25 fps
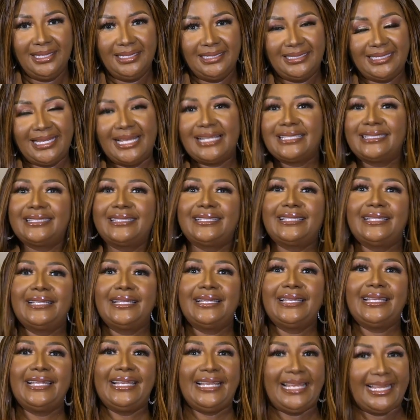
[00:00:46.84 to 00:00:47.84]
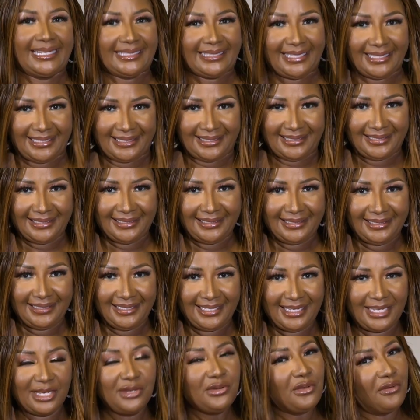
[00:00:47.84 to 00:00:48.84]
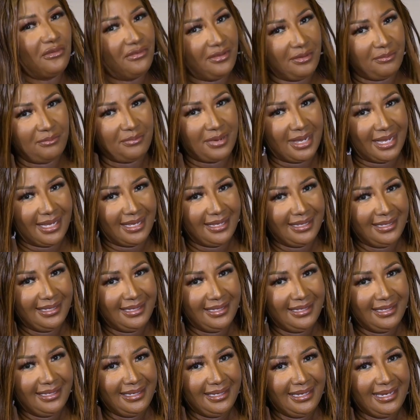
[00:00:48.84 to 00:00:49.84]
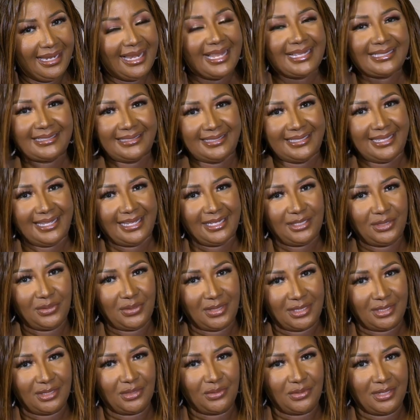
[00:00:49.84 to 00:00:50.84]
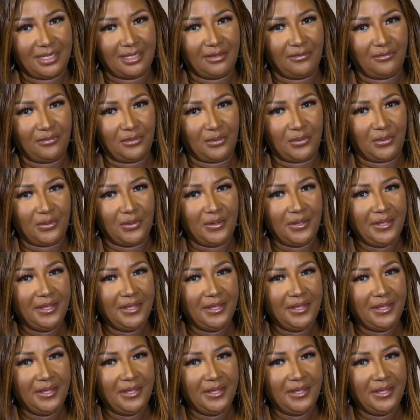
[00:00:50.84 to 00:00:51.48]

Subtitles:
just elected in November last year, 2024.